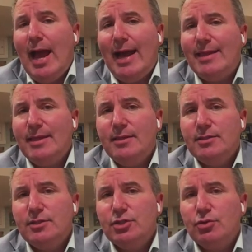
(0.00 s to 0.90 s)
I think
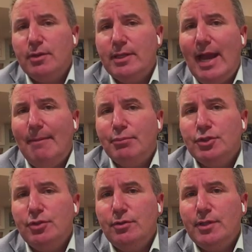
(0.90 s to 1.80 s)
this is sort of the
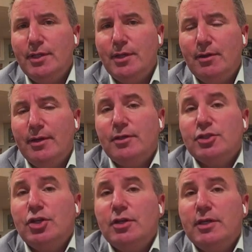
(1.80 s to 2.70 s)
opportunity here. And it's
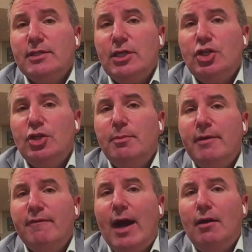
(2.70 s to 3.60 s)
going to continue to be
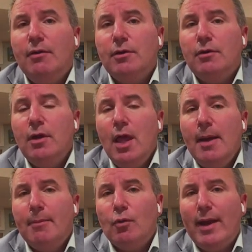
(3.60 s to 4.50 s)
volatile.
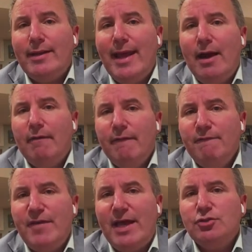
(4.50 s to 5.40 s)
But right now,
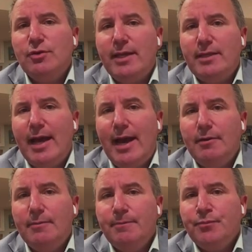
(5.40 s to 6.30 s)
Fed's waited out.